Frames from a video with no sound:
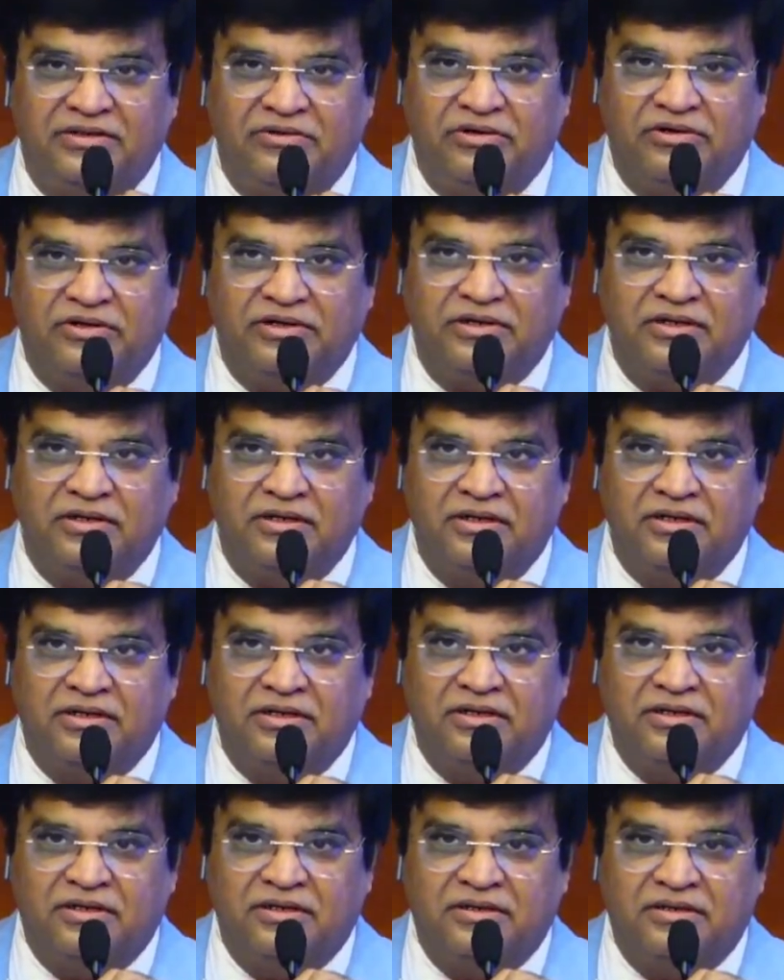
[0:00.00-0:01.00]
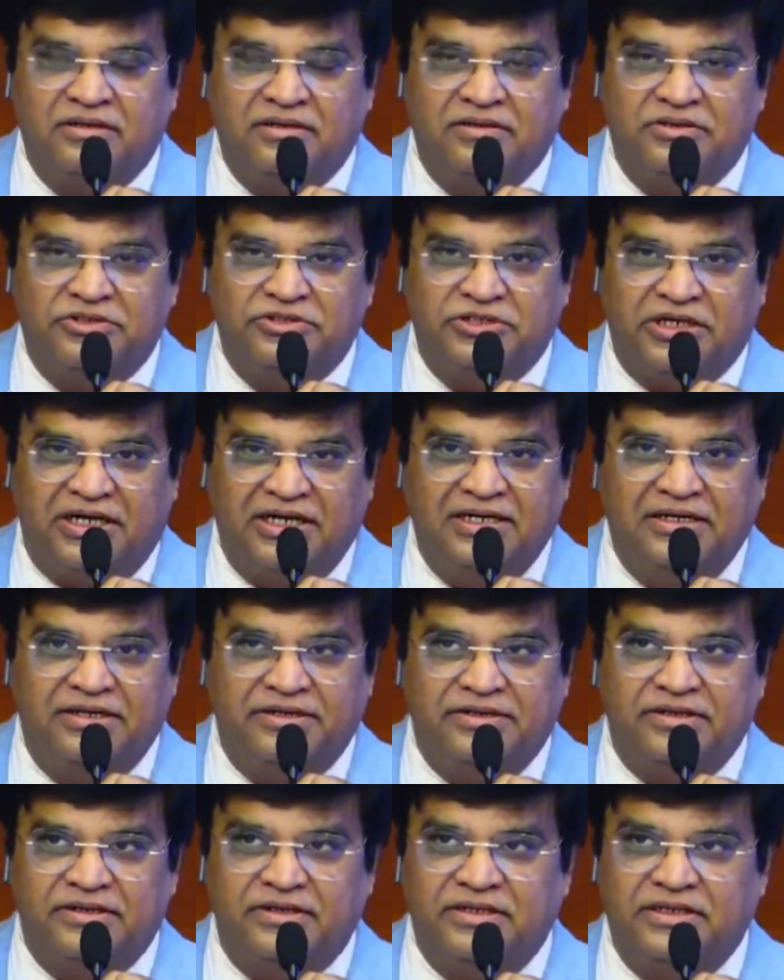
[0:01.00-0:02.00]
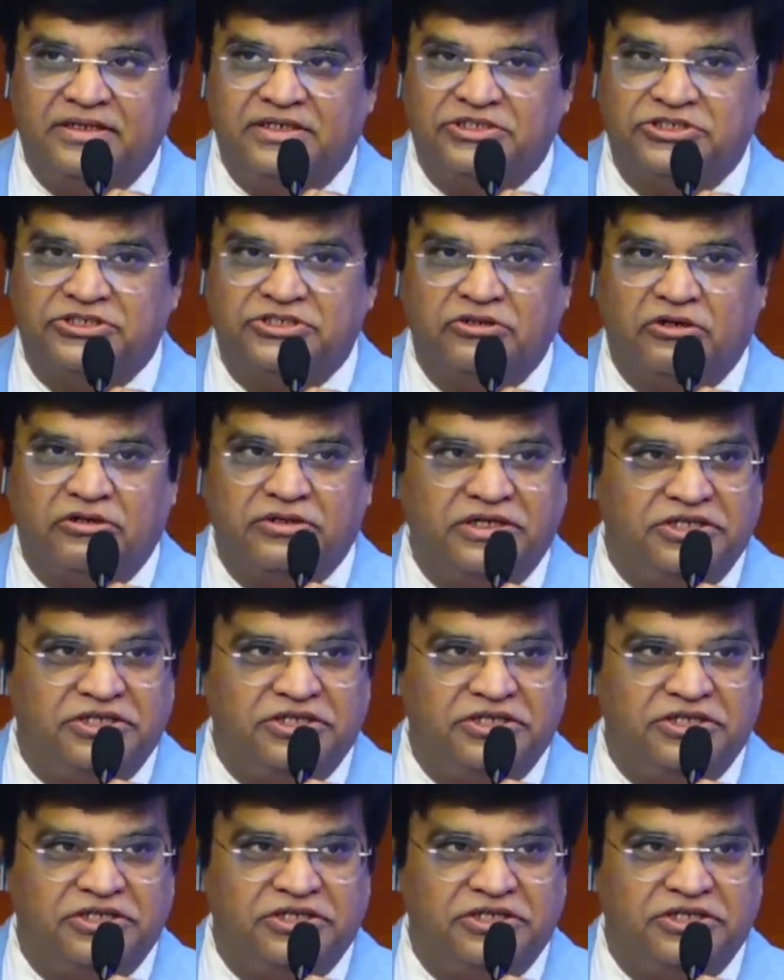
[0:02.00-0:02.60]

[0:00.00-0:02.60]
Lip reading: or child is not